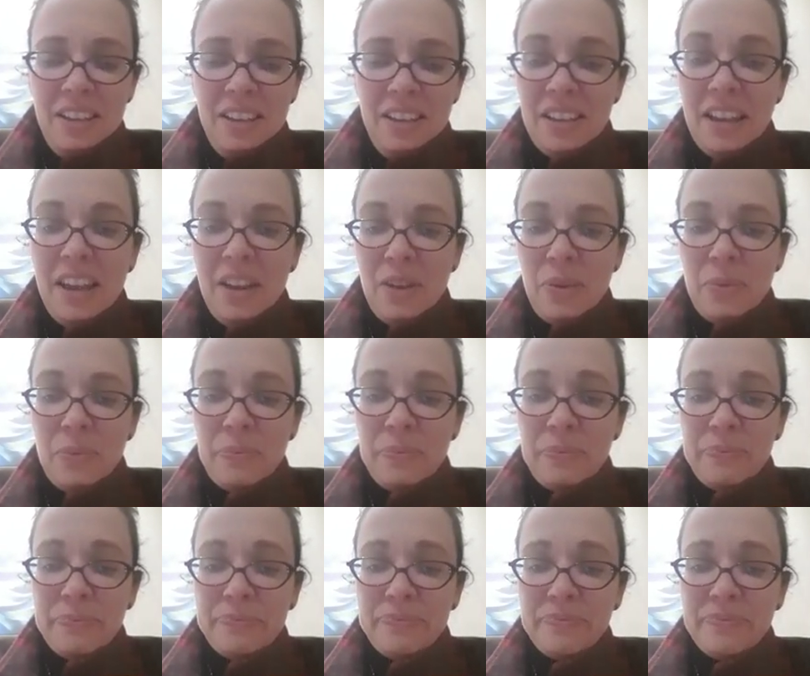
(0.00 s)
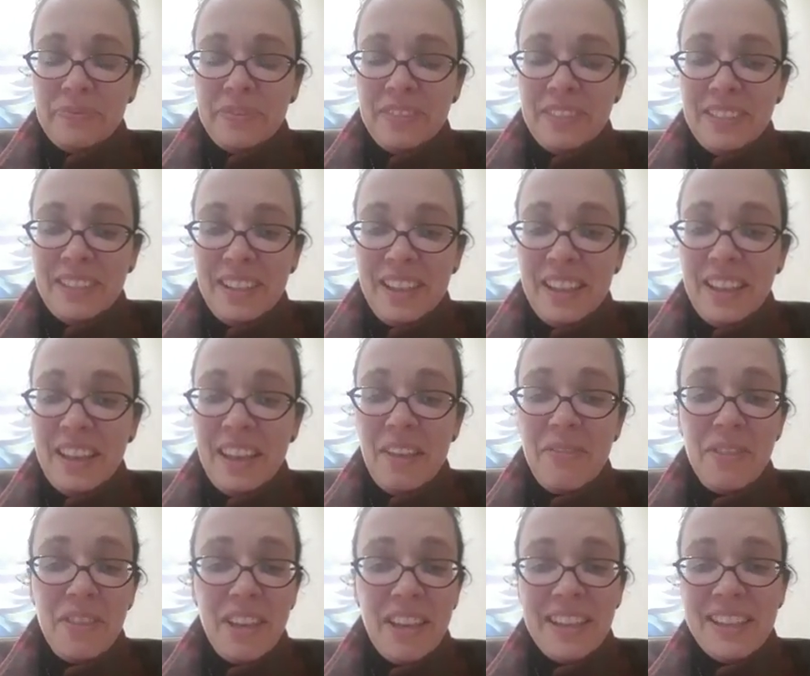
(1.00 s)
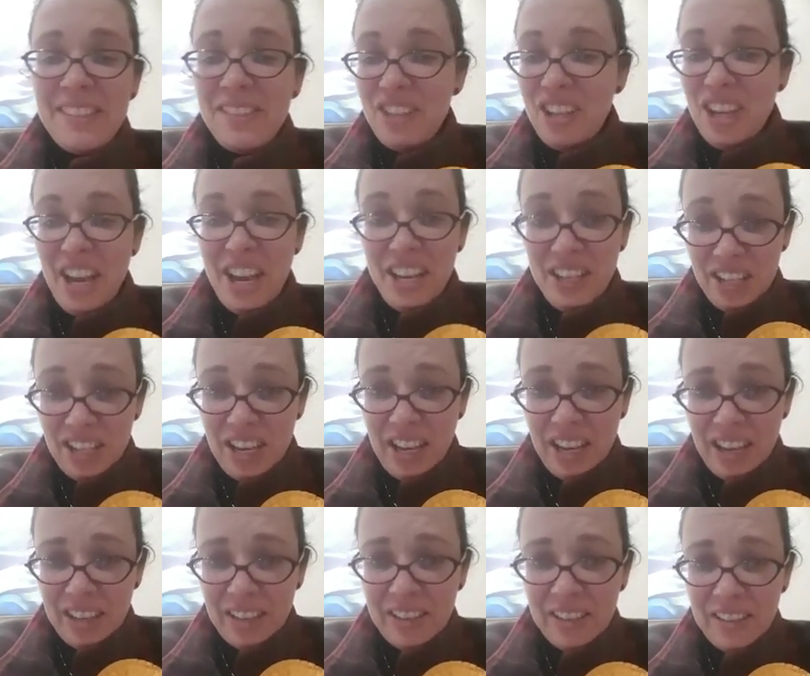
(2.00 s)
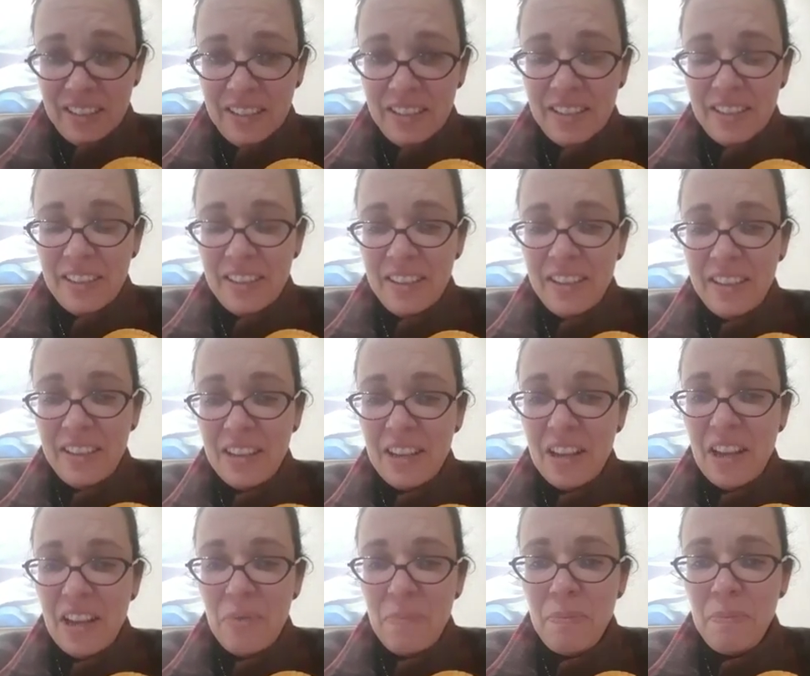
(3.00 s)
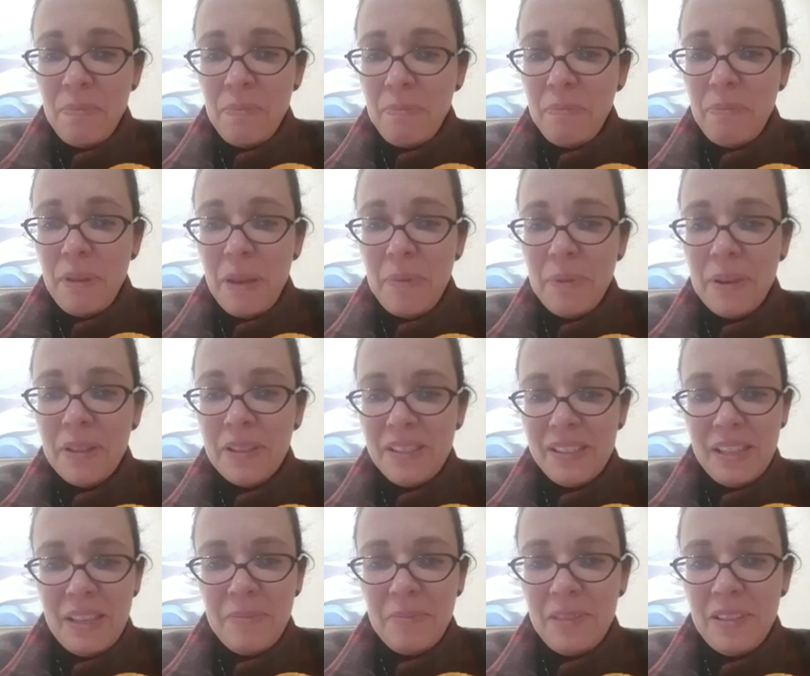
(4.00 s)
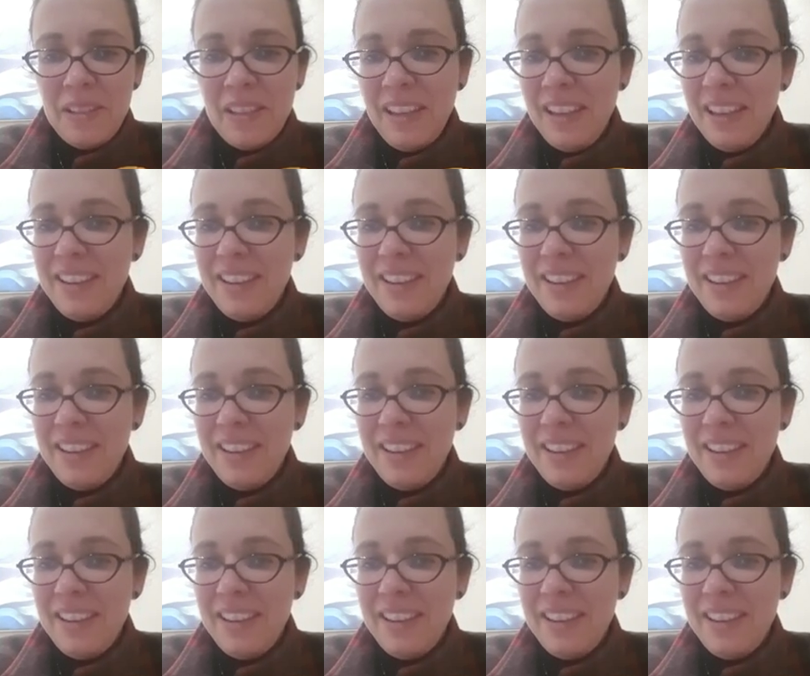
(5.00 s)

No, everything is changing. You know, people seem...